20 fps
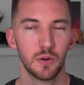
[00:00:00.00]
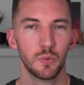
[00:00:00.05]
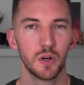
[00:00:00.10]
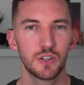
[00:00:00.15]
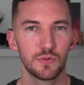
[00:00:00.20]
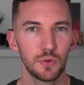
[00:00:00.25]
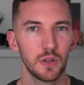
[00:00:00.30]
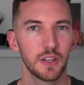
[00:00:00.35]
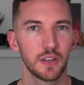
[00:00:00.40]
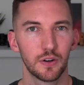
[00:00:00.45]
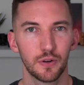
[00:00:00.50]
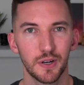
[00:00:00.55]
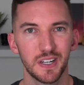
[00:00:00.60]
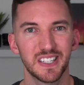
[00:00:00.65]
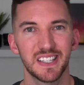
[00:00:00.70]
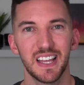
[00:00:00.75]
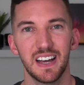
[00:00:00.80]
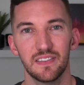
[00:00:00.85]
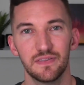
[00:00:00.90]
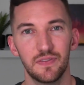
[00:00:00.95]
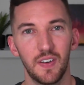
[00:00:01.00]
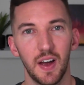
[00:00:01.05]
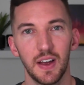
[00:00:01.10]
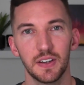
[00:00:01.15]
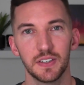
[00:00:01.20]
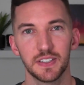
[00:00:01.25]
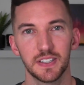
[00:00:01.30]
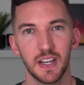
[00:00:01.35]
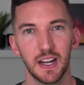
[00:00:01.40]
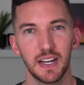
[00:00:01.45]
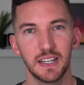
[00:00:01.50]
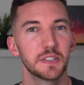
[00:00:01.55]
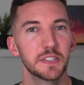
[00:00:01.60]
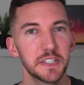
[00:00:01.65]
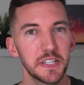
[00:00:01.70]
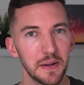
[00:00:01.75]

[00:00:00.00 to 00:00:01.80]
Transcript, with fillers: which will increase that file size.